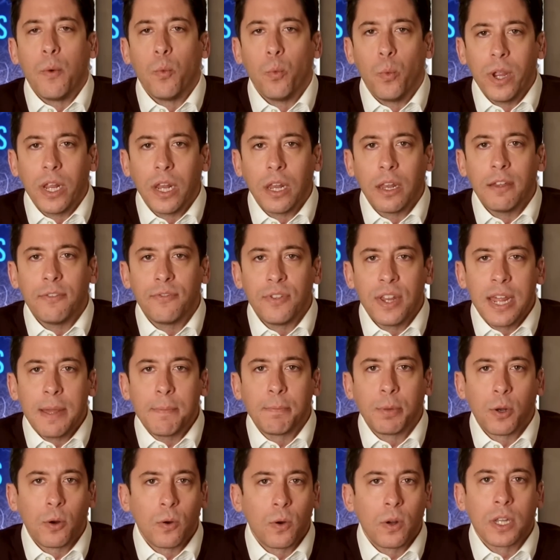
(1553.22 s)
we live in
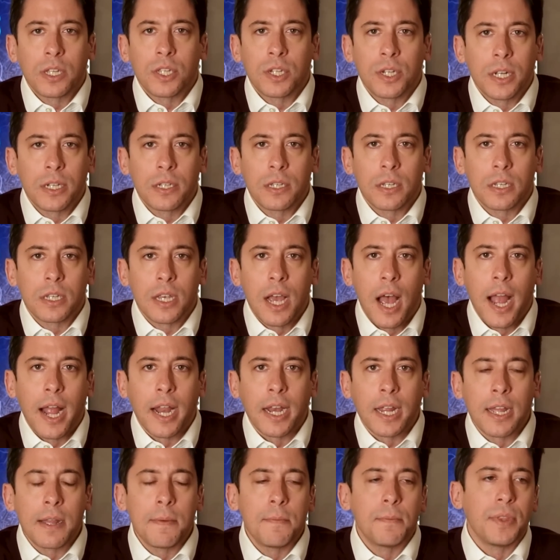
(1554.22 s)
a pluralistic
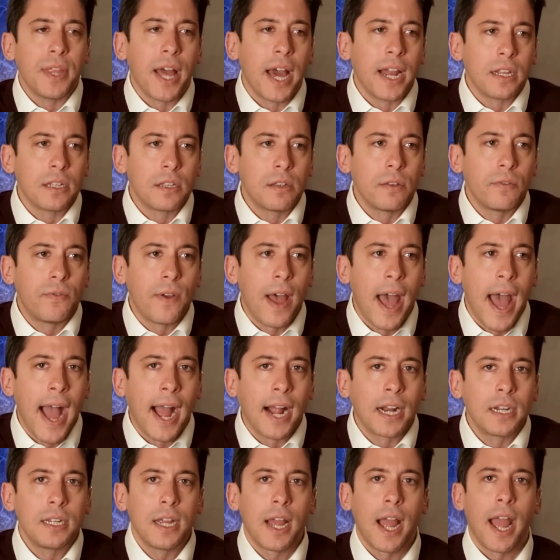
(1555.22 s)
society, that is a
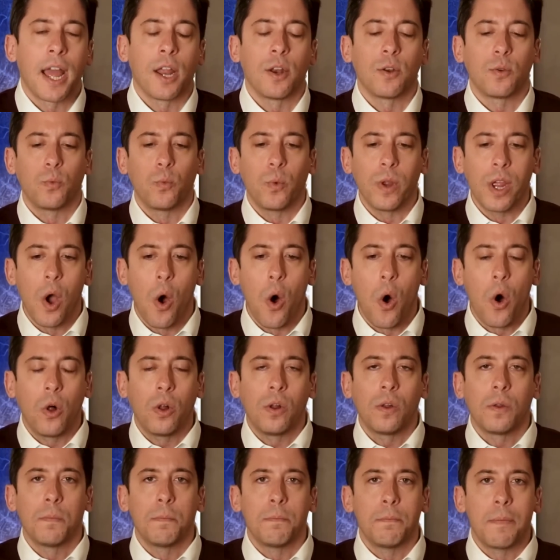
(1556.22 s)
fact, and we
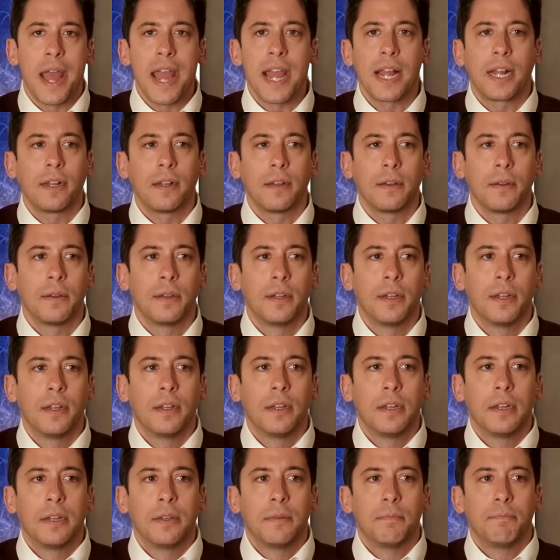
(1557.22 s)
all make
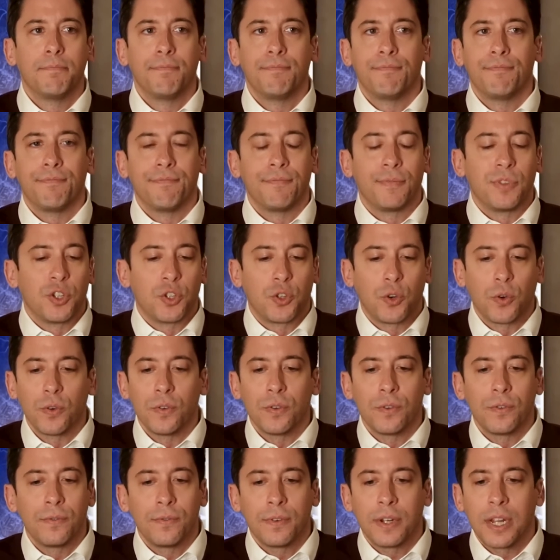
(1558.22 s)

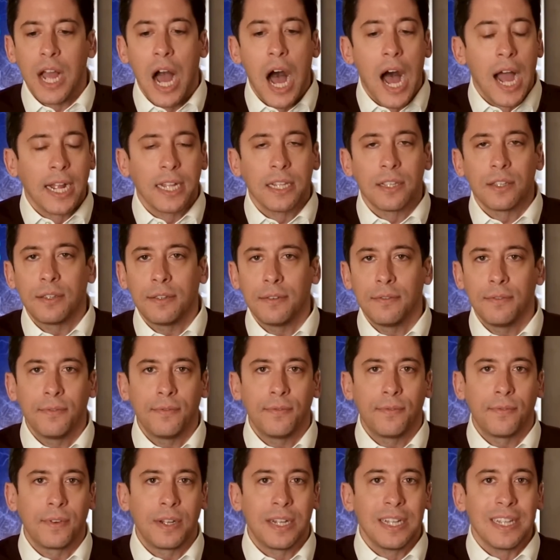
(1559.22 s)
certain kinds
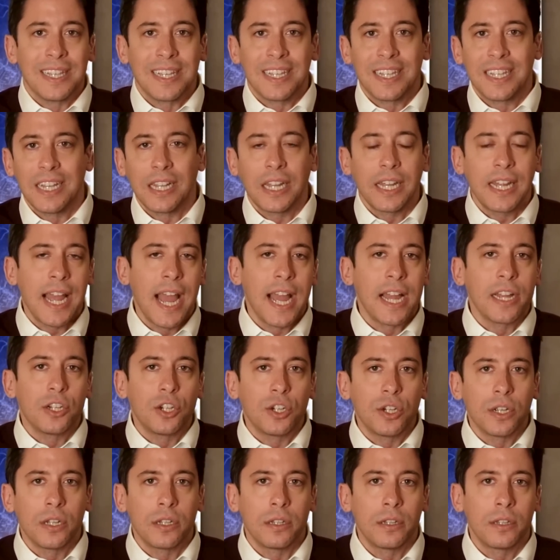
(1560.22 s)
of
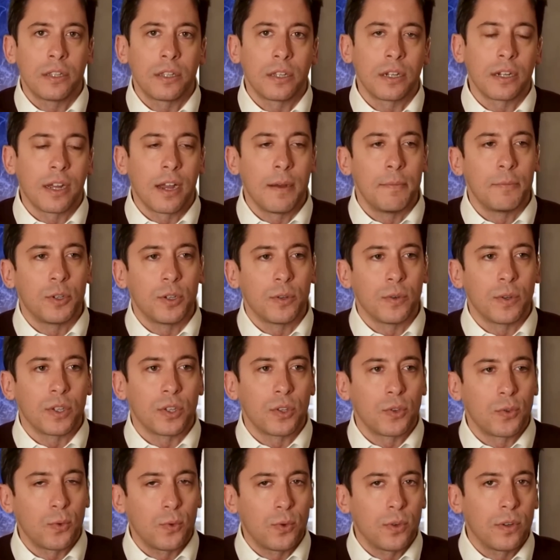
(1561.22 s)
conciliations and come to a
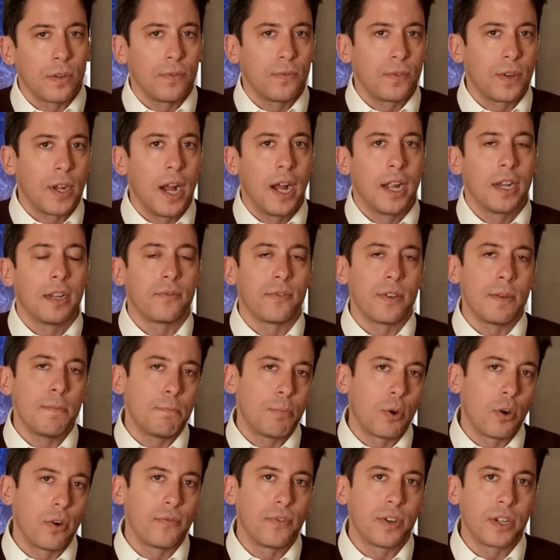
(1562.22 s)
sort of kind of
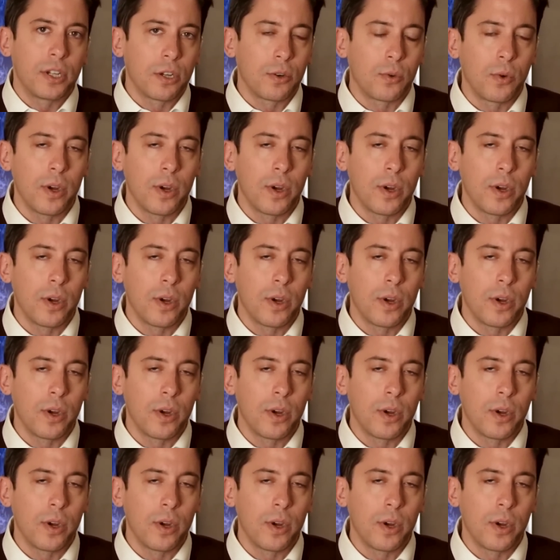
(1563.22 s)
imperfect